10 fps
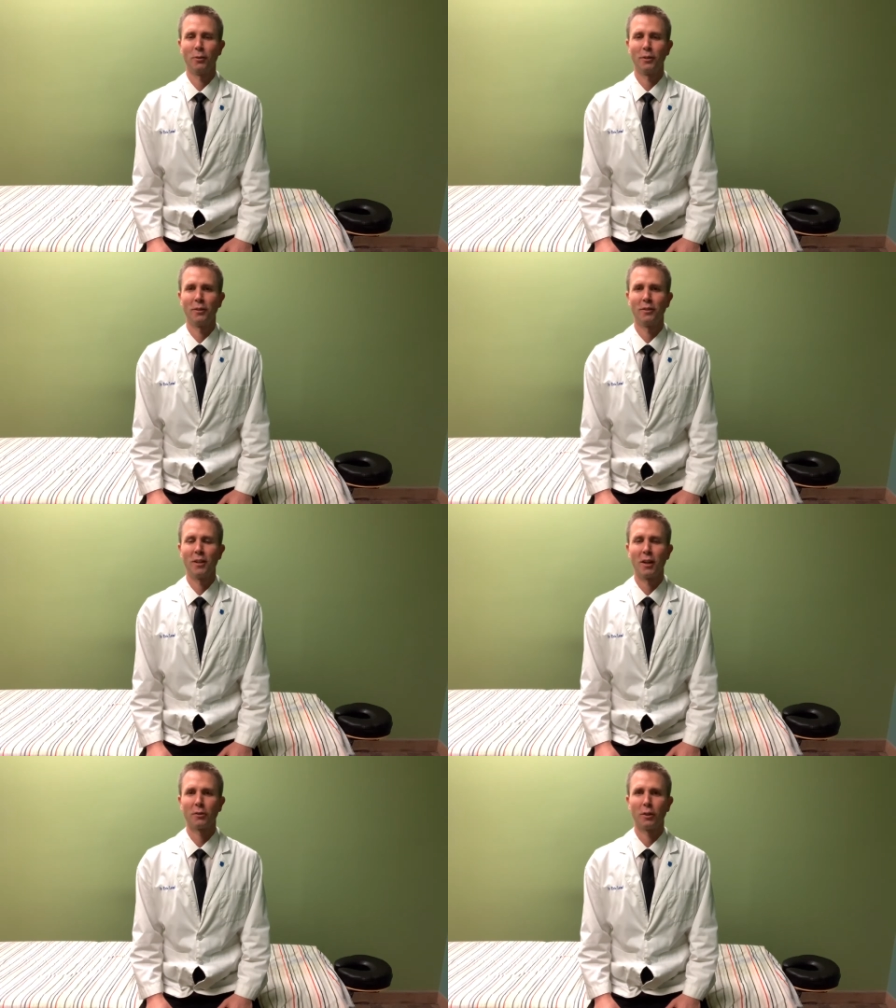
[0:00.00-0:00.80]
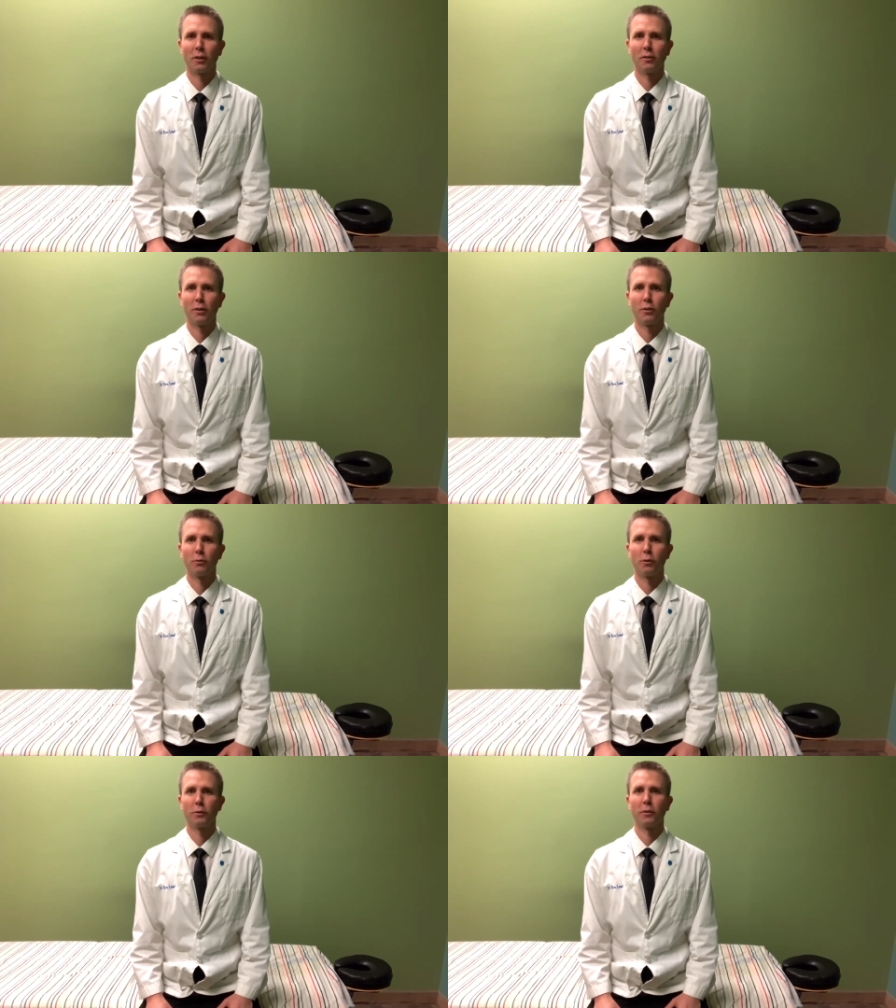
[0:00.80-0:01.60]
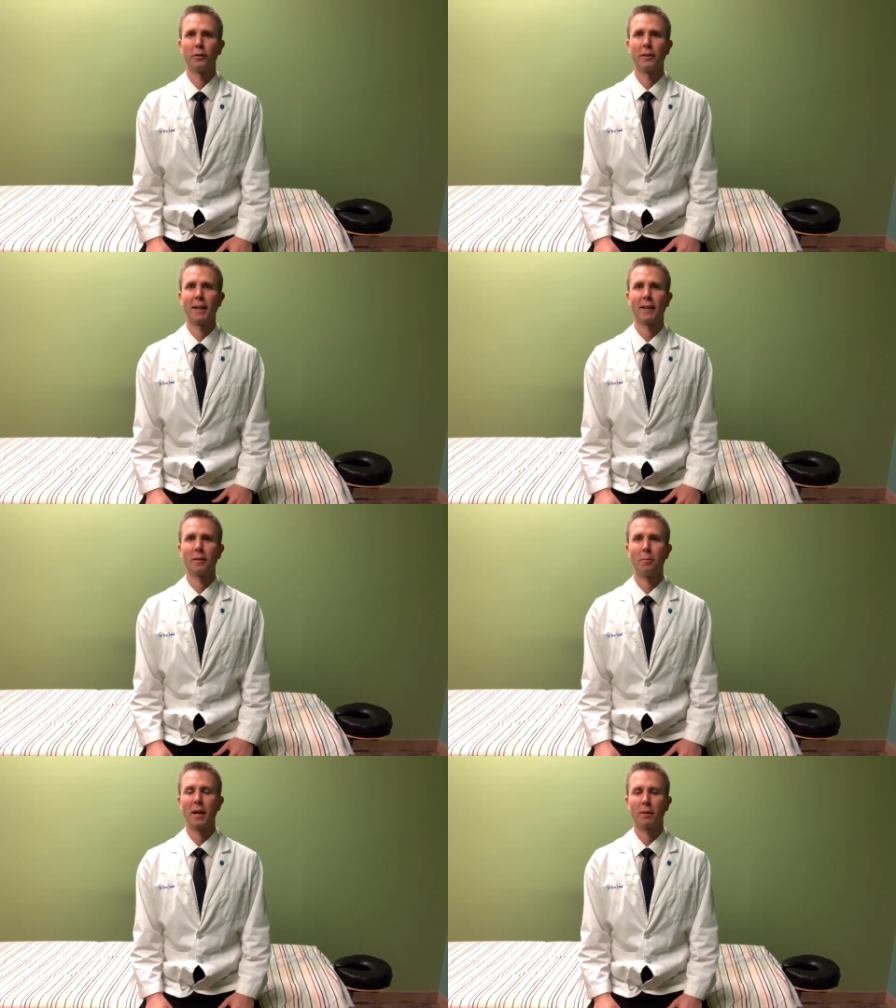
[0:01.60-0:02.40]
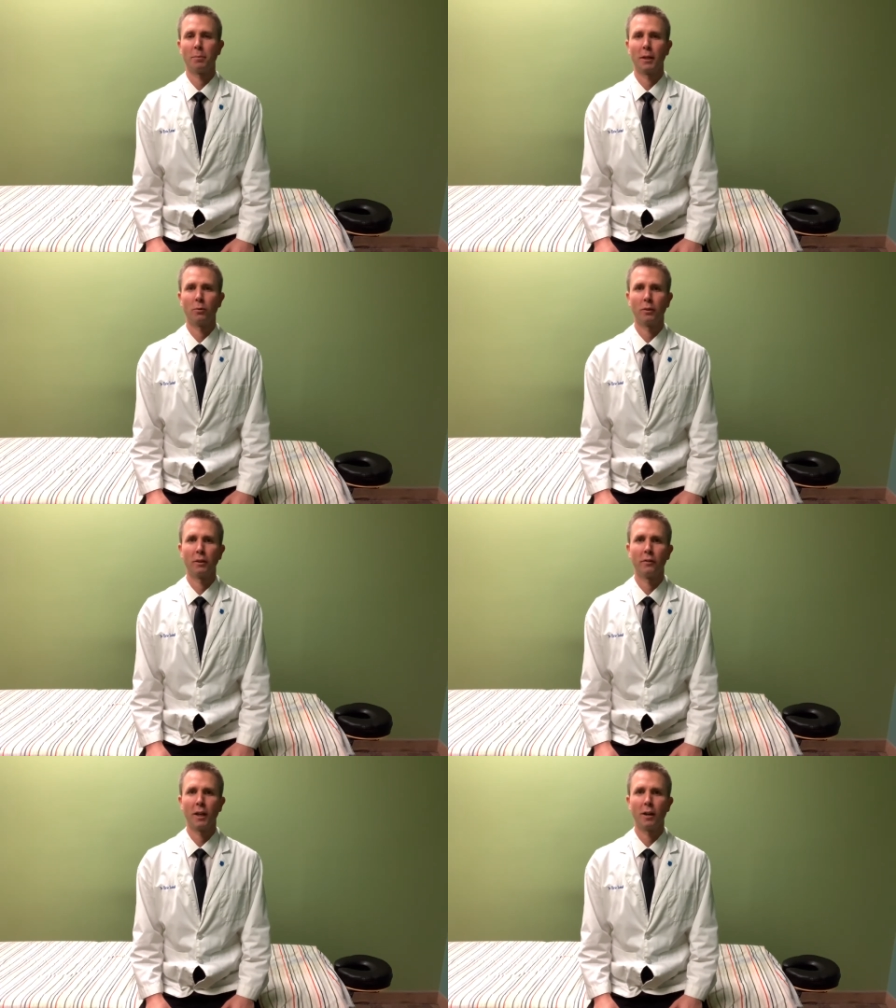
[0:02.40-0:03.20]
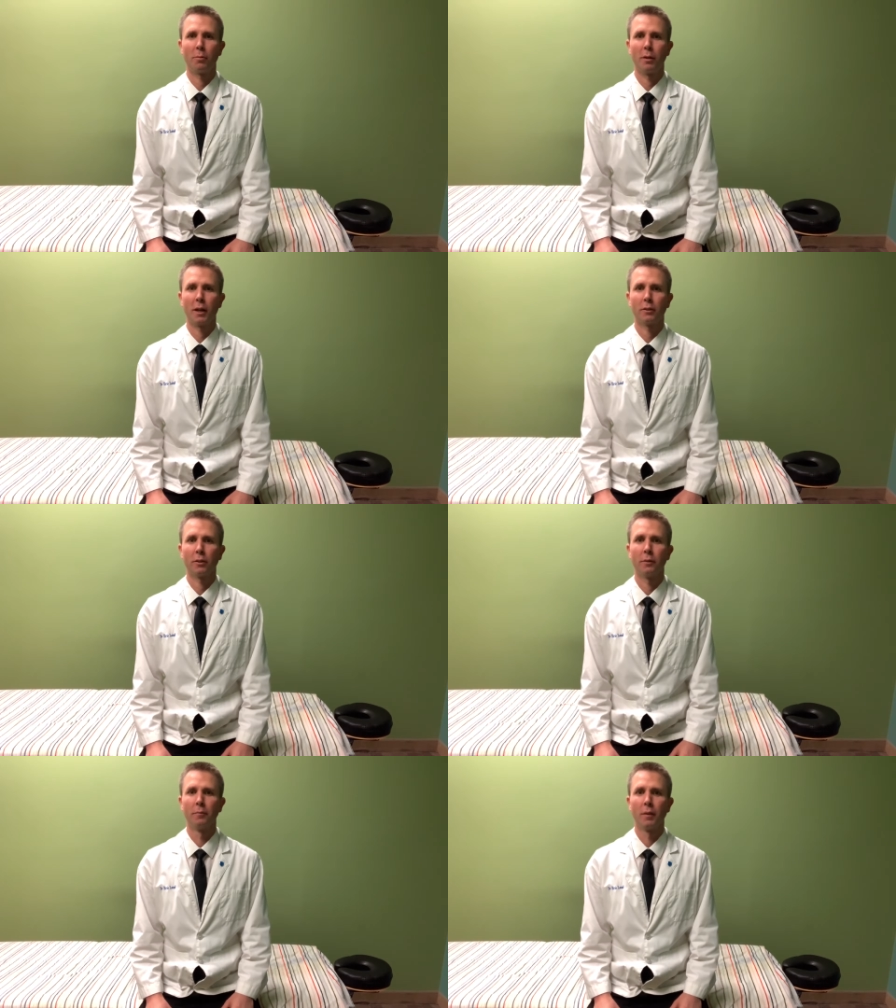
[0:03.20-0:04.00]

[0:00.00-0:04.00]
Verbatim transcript: This is Dr. Eric your Roseville Neck and Back Pain Relief Chiropractor.